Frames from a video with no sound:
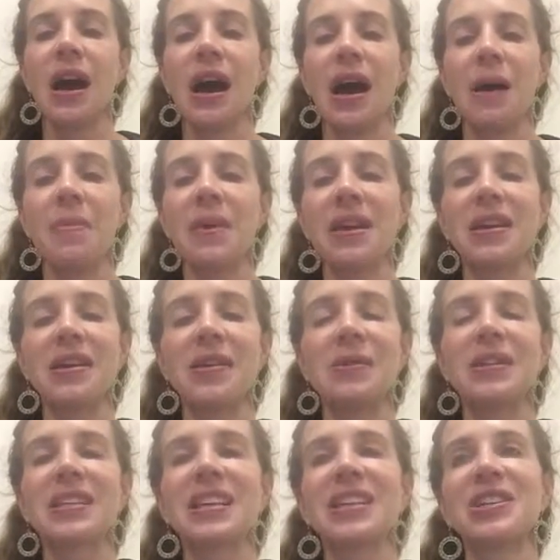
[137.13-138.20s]

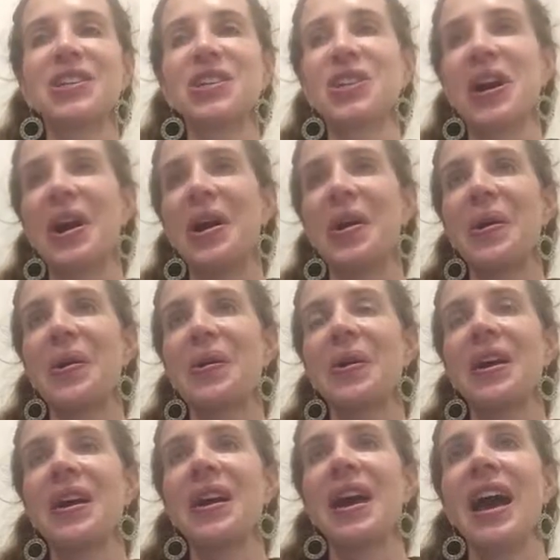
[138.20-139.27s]
it's going to show
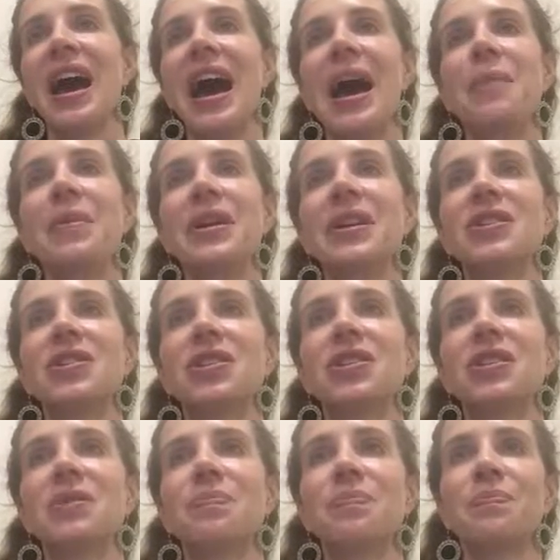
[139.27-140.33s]
how
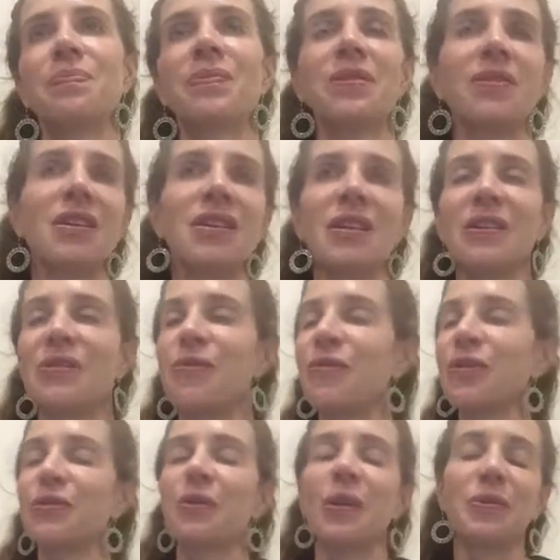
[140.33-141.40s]
much you've
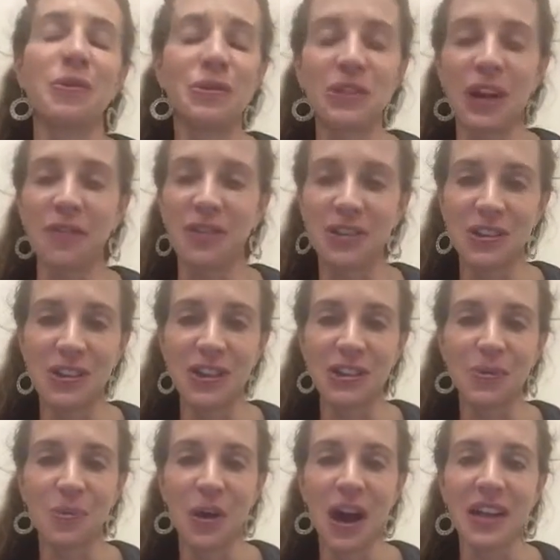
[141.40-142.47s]
thrown yourself into
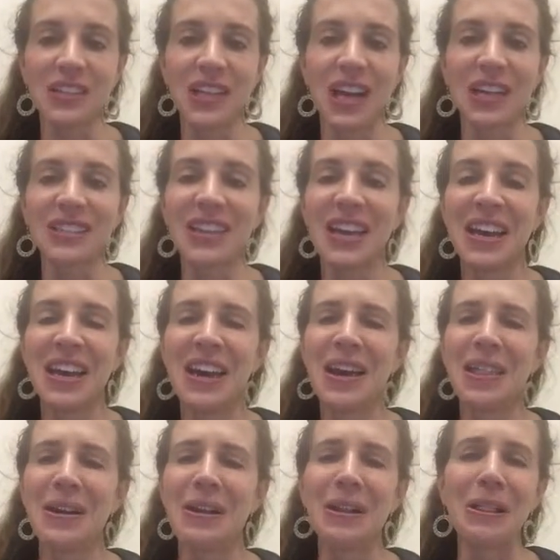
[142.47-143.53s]
this project.
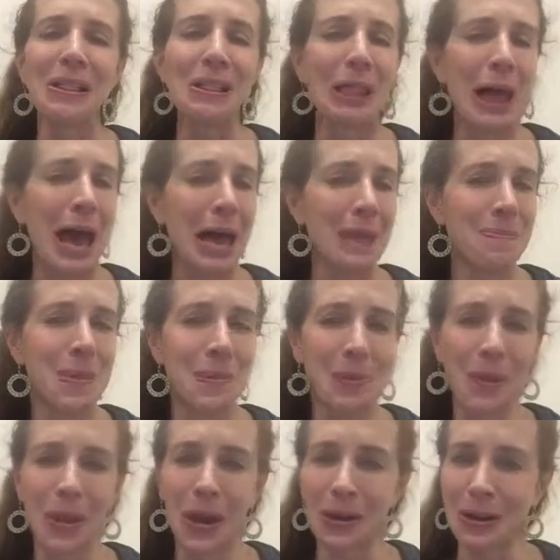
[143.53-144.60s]
There are a lot of
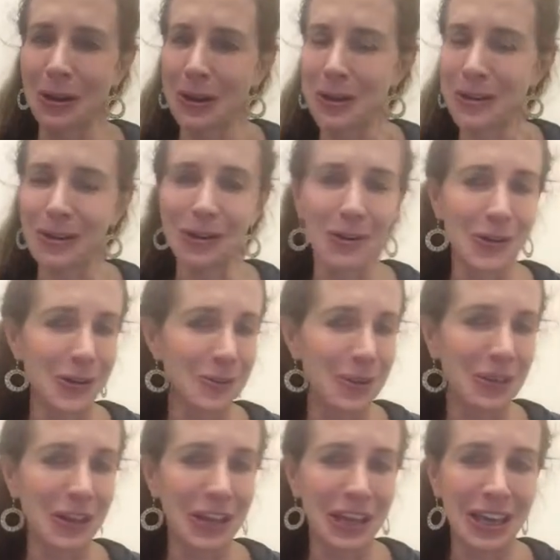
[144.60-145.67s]
people that are going to
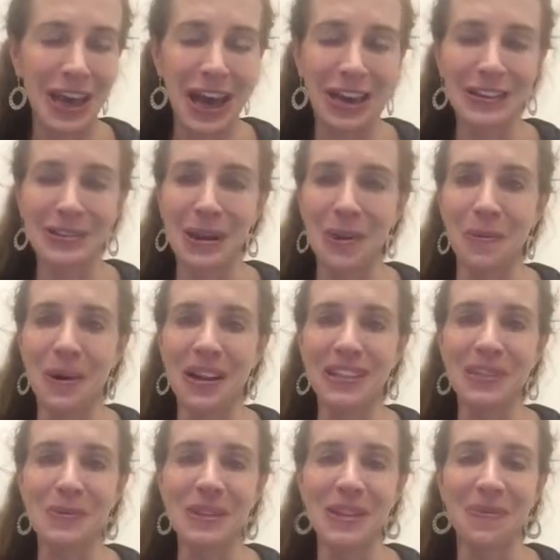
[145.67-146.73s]
be looking at it, so I want it
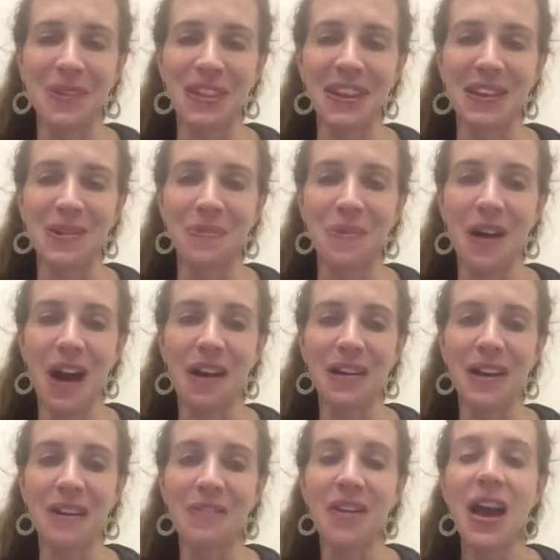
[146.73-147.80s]
to be something that you're proud
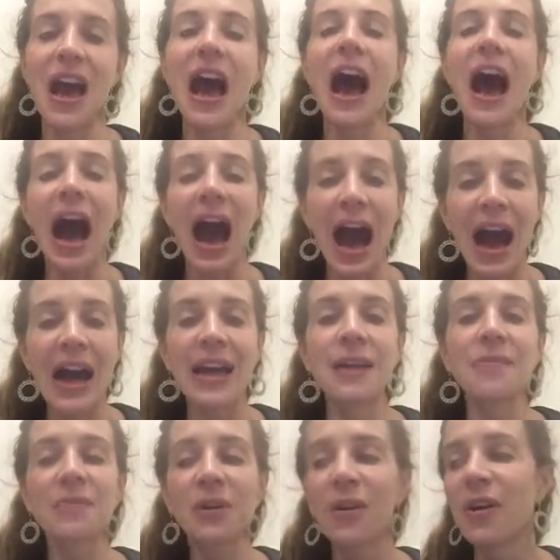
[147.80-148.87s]
of. I
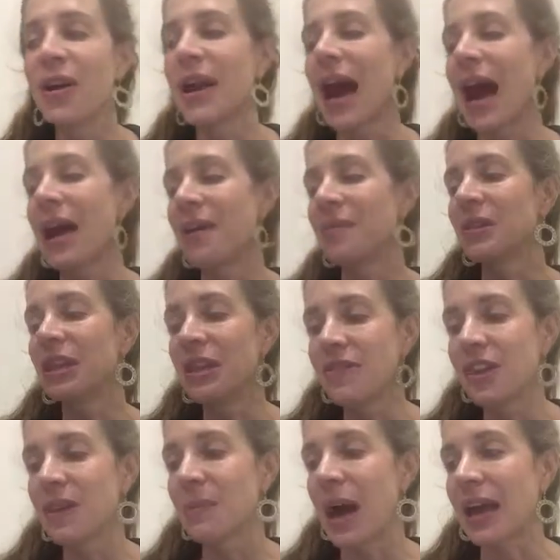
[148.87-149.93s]
am
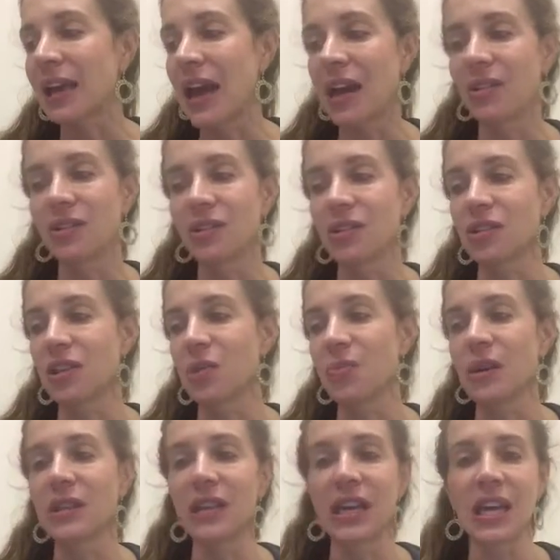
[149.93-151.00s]
leaving my calendar as
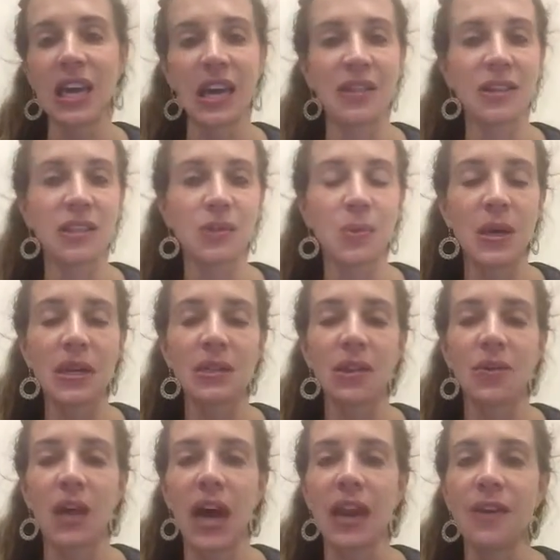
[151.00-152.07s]
open as I can this week,
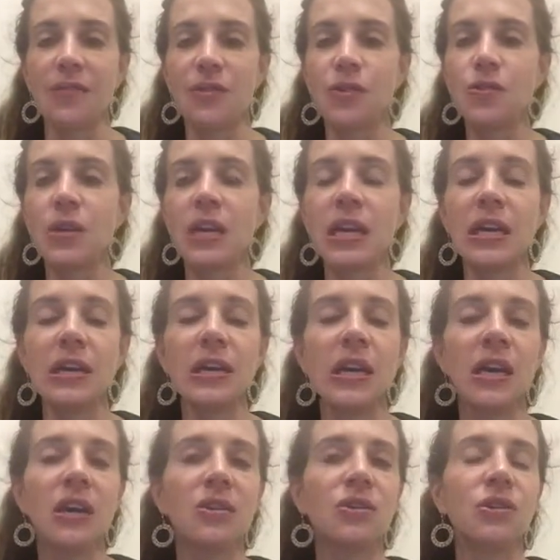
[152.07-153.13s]
so that if you need
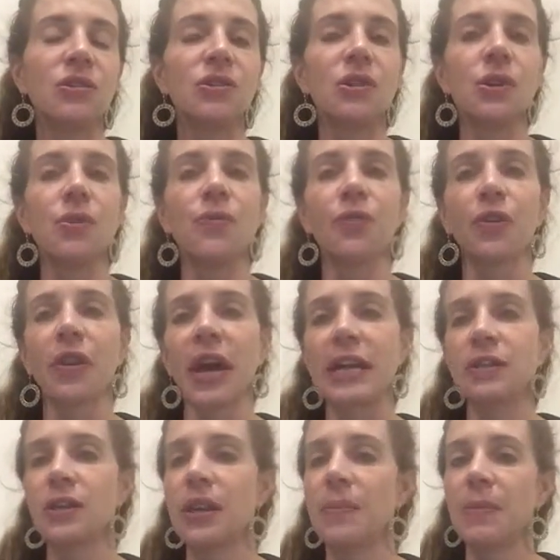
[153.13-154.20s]
to Zoom for
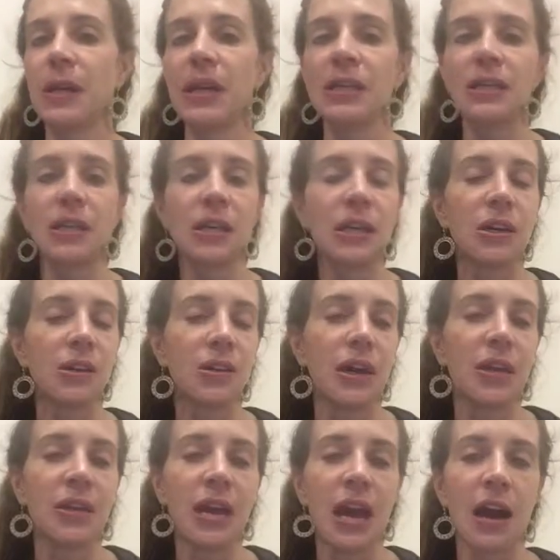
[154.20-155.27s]
like 10 minutes here
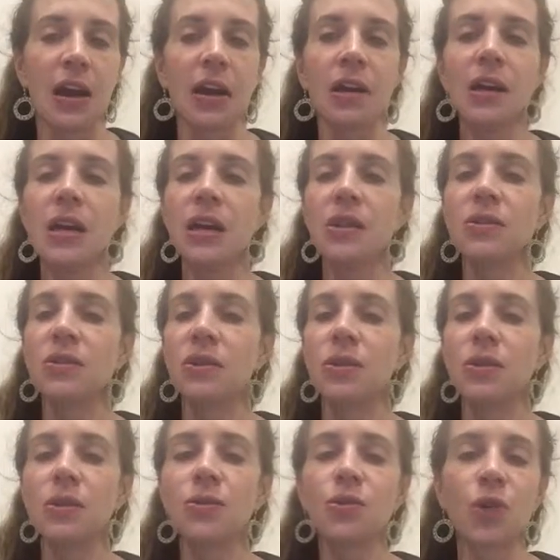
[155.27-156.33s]
and there
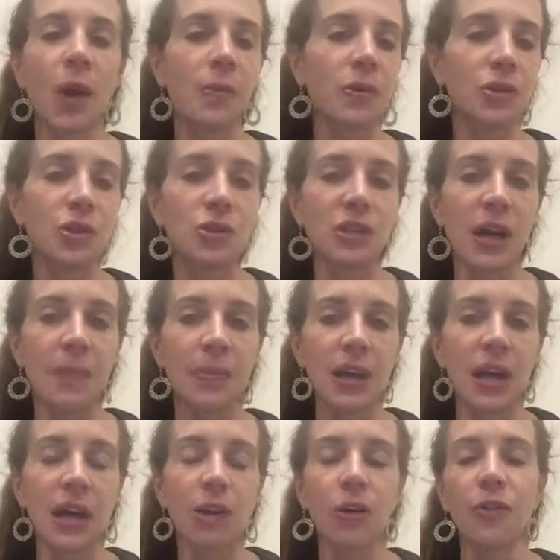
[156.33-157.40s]
to troubleshoot
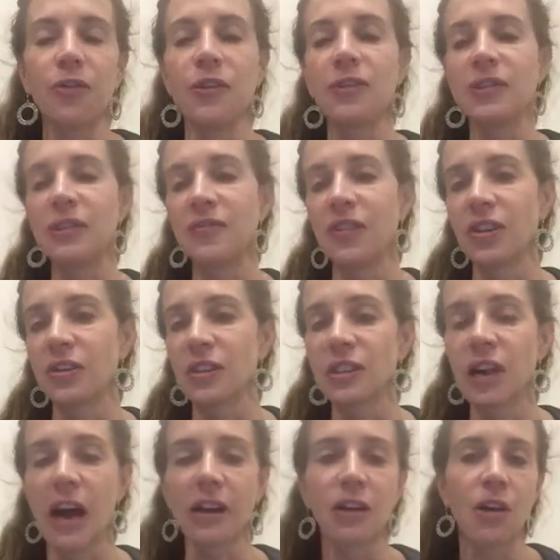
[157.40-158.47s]
something, or if you feel
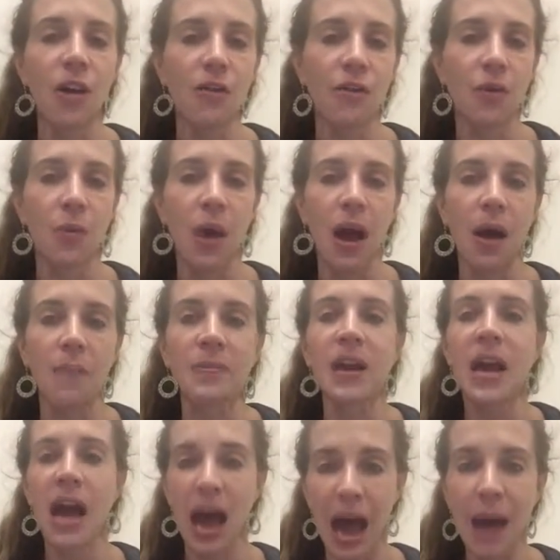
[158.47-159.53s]
stuck or overwhelmed,
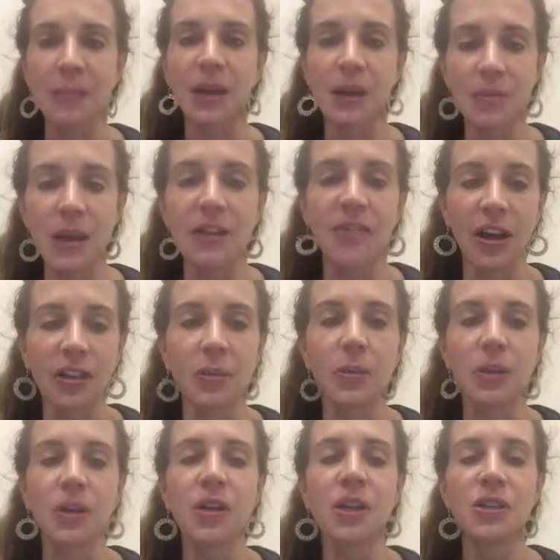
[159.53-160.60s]
I'm going to be
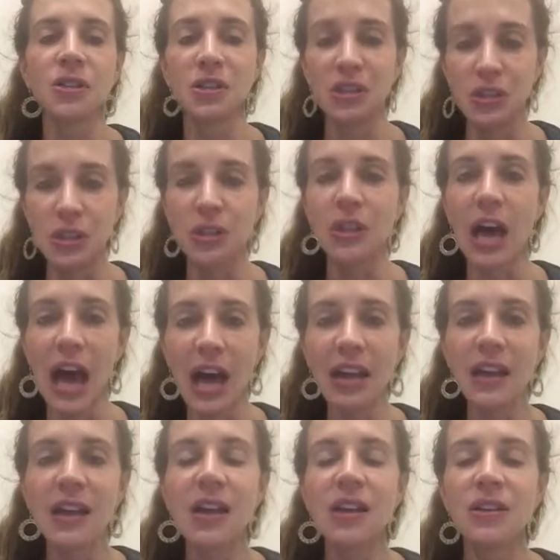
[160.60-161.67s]
available to do
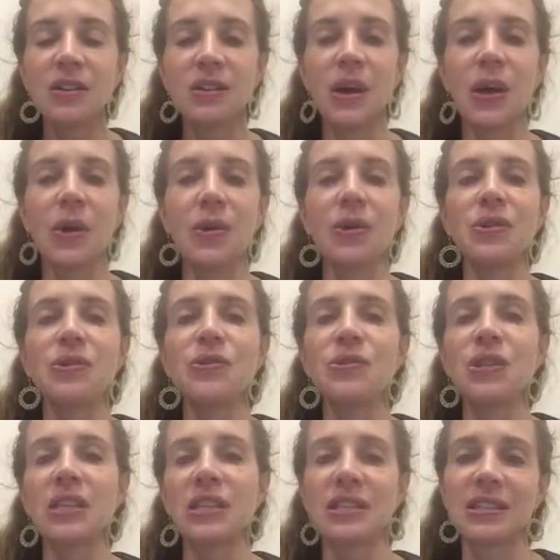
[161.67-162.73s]
that. So you
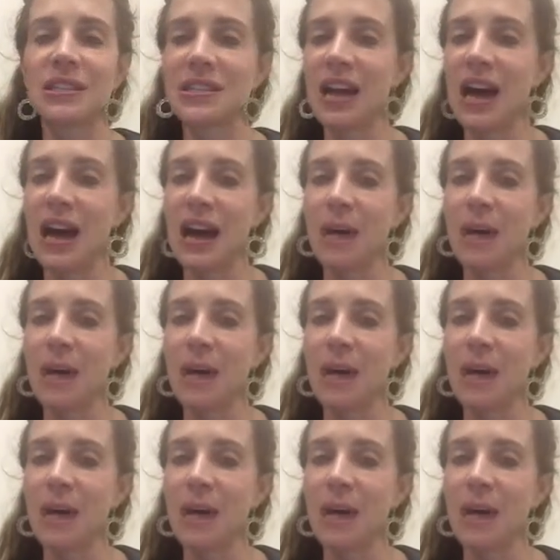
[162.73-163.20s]
just